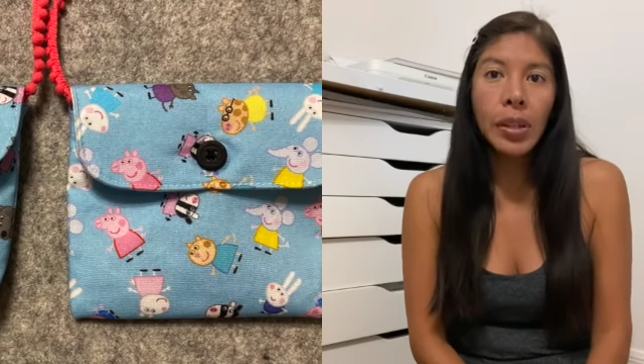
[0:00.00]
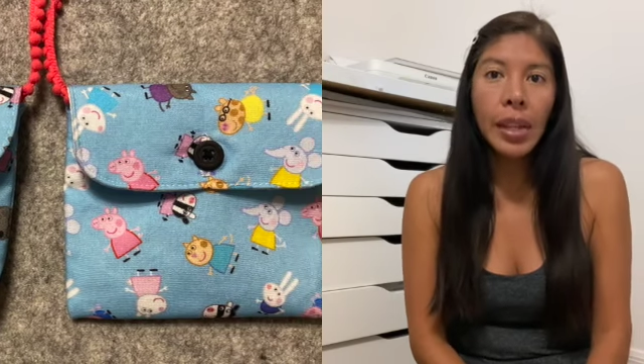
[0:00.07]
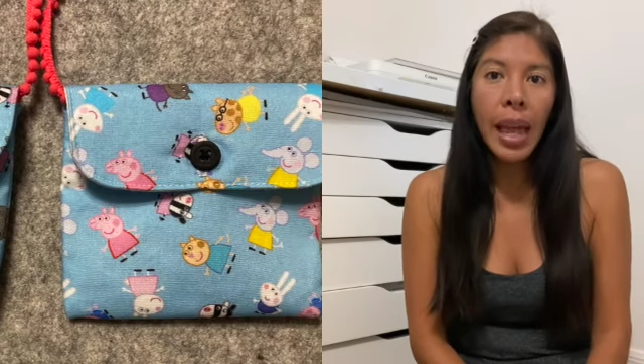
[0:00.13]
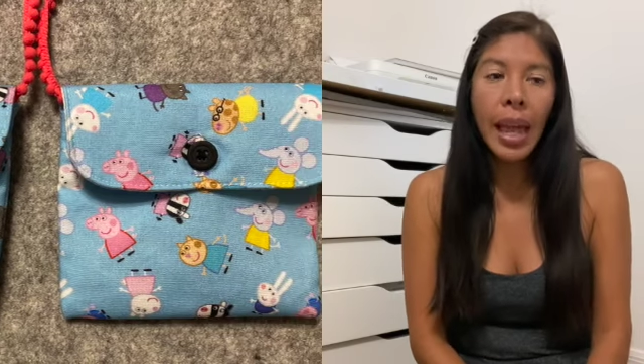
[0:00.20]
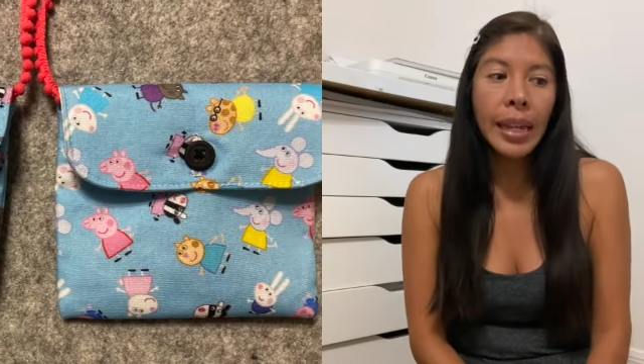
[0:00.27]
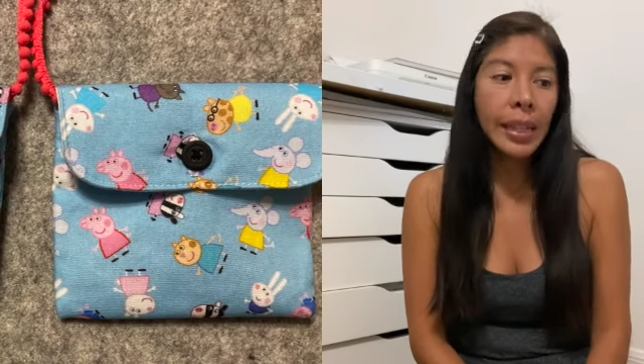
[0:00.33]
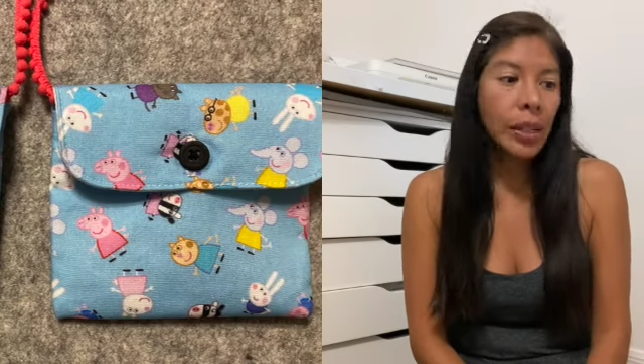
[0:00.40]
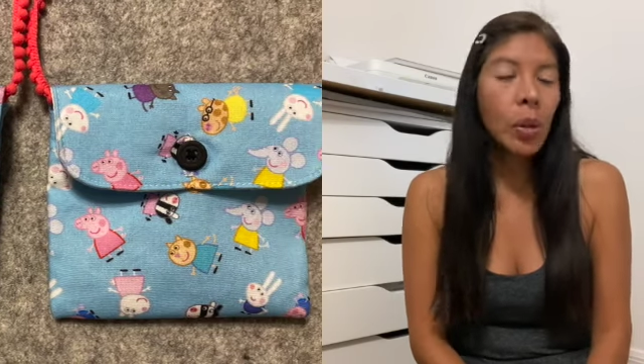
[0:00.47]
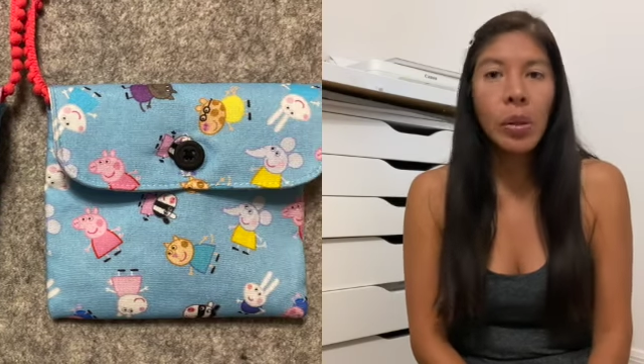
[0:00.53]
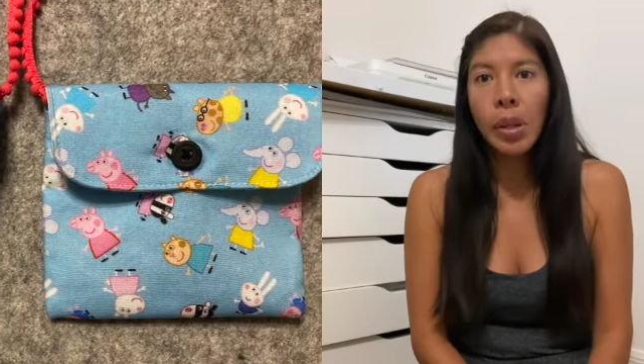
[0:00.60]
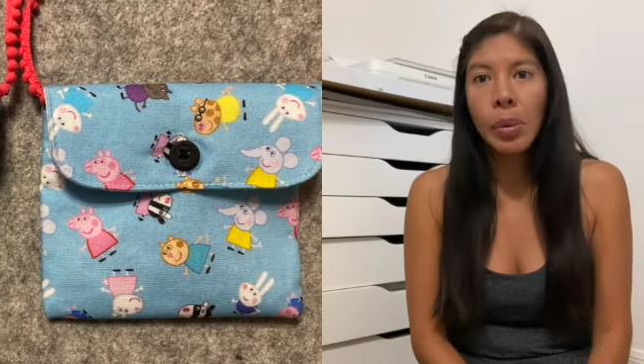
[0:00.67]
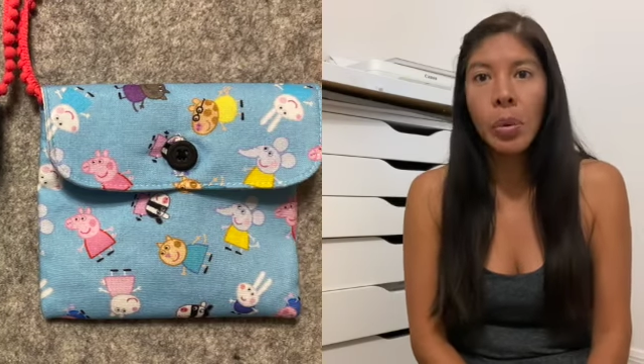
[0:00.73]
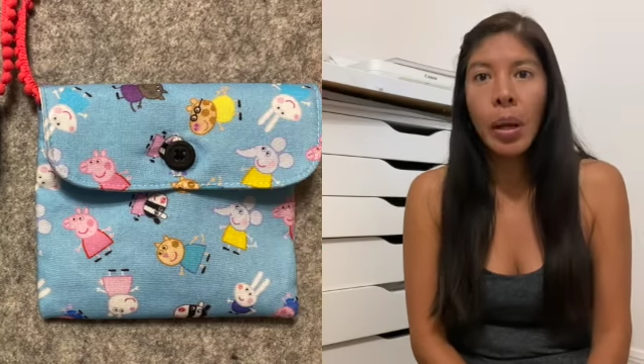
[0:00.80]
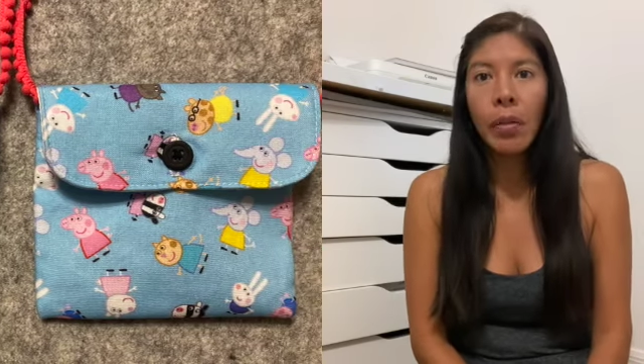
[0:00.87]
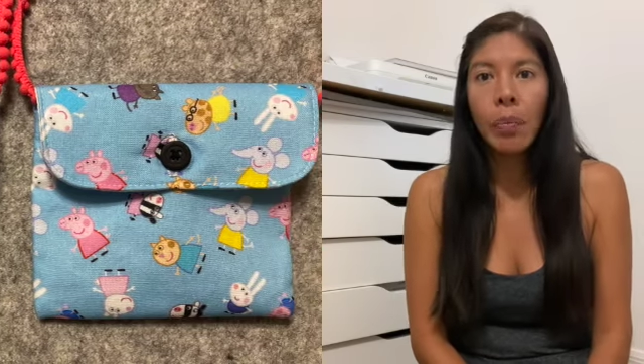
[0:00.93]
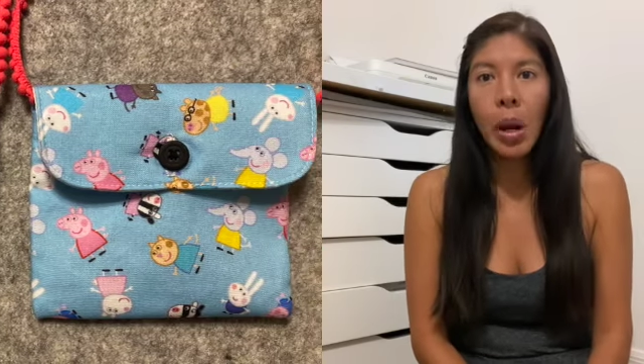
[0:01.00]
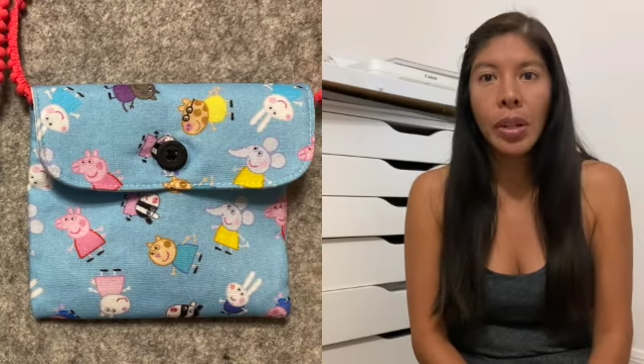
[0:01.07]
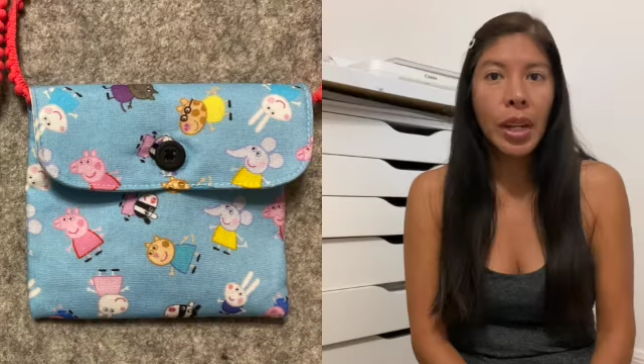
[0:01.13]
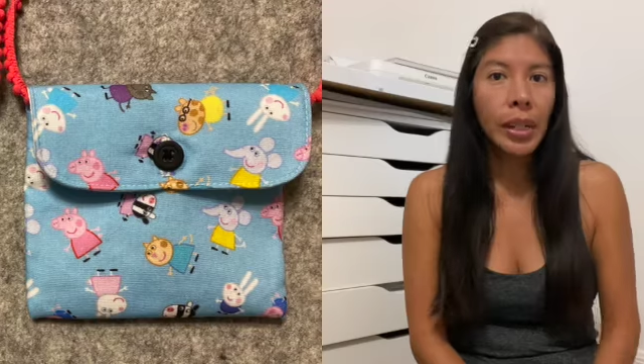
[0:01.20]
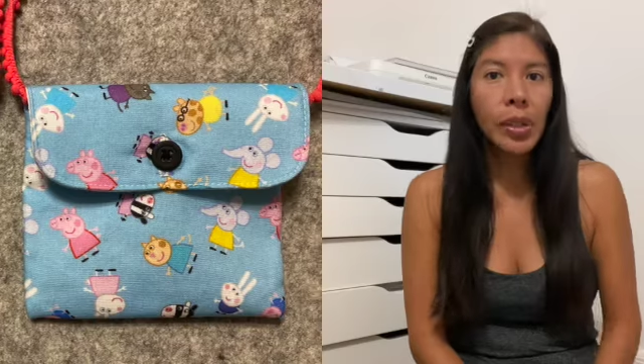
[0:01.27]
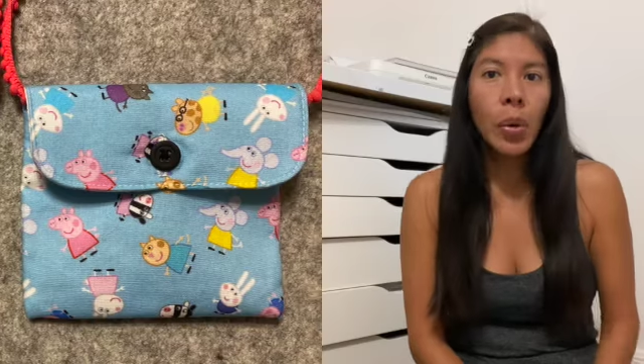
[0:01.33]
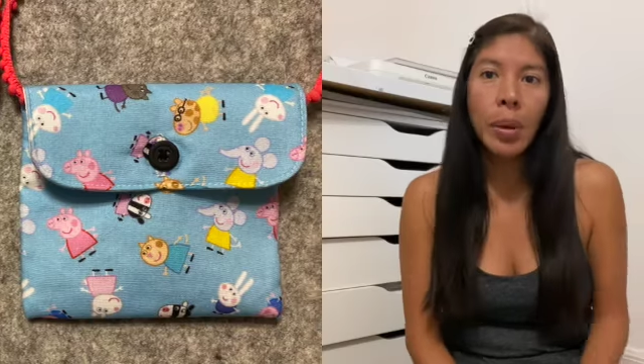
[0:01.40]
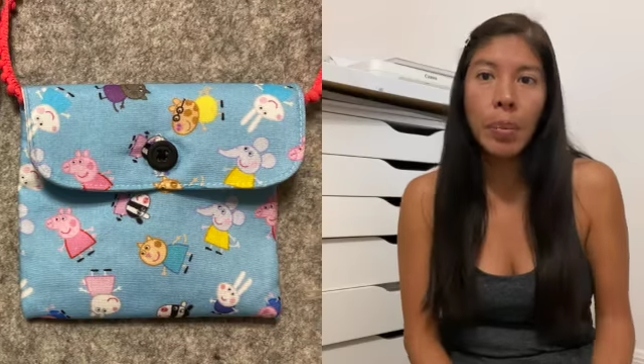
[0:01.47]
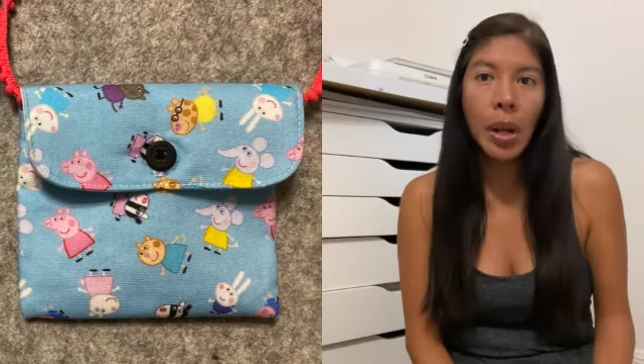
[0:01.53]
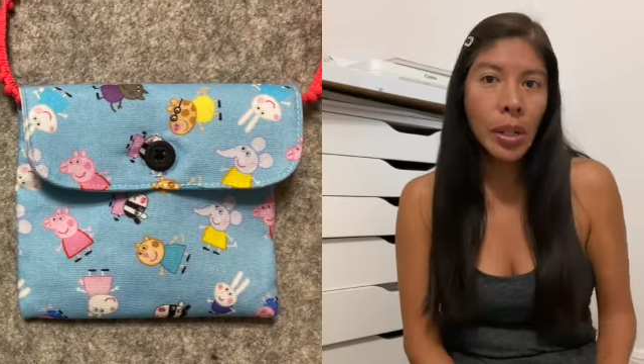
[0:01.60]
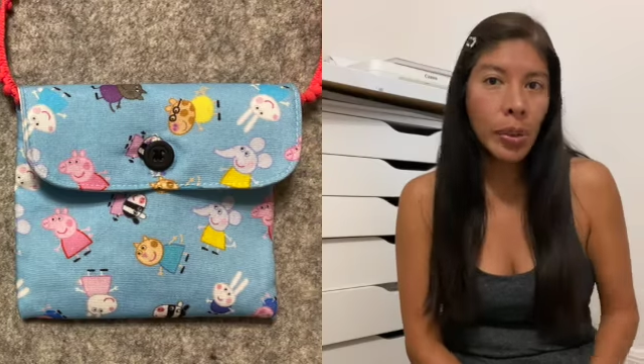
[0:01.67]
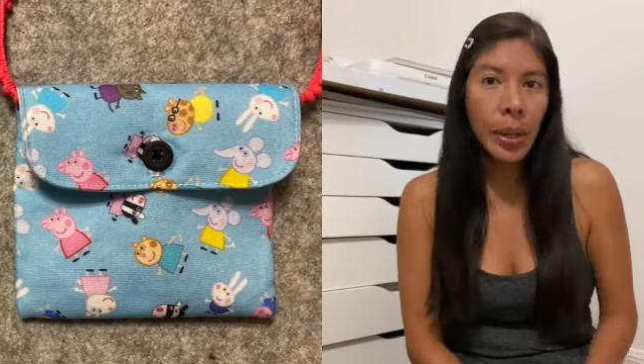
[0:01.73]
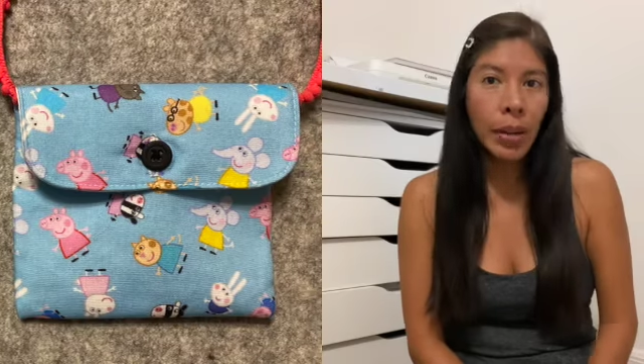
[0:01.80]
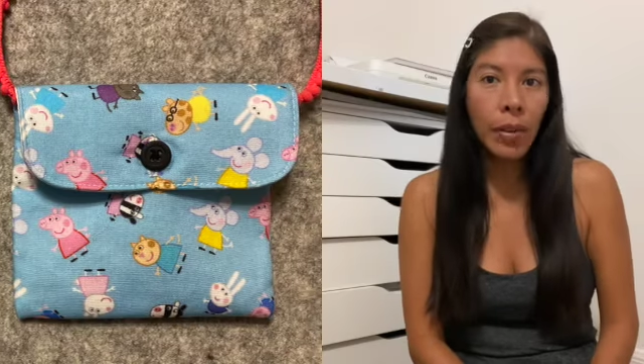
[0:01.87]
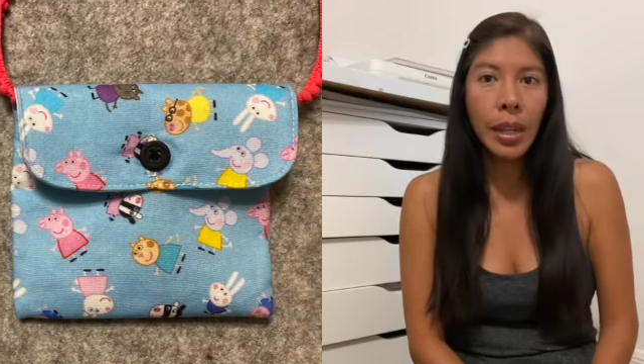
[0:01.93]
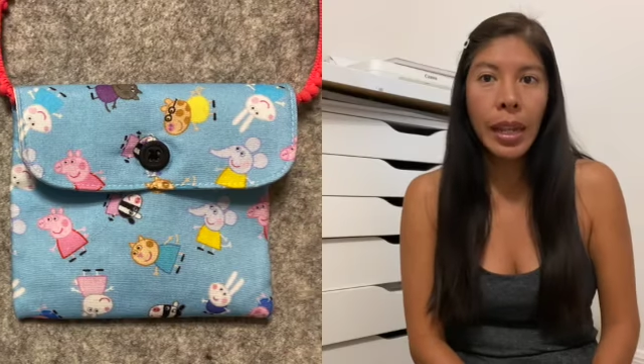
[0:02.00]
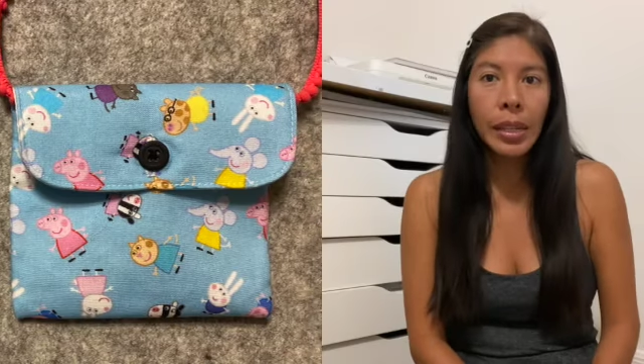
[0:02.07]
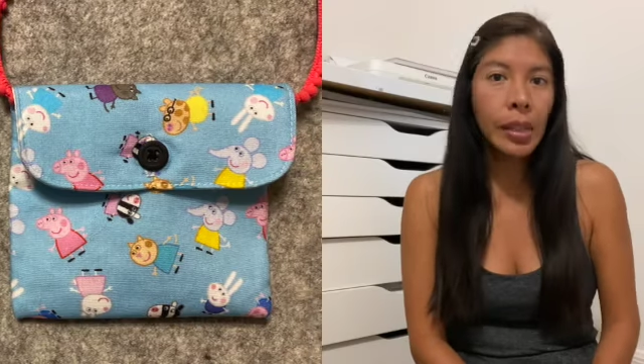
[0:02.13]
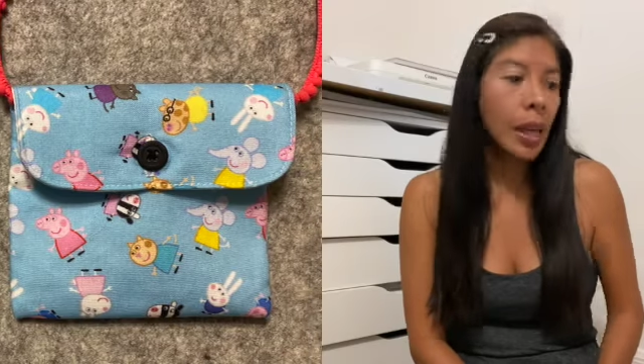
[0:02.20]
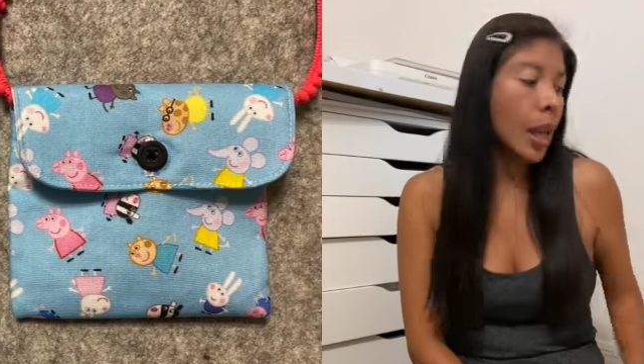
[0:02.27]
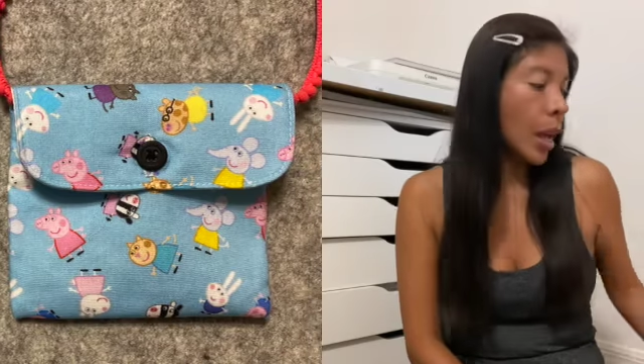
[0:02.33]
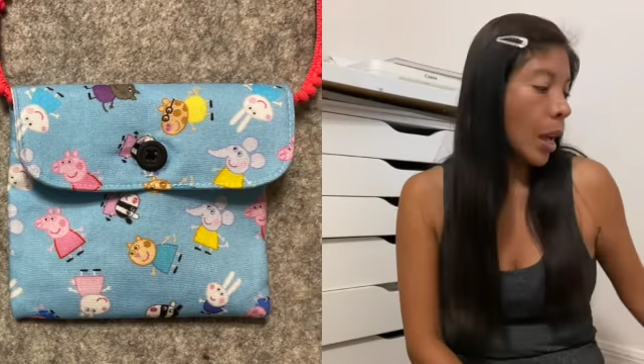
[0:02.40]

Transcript: scraps of fabric. I want to learn more about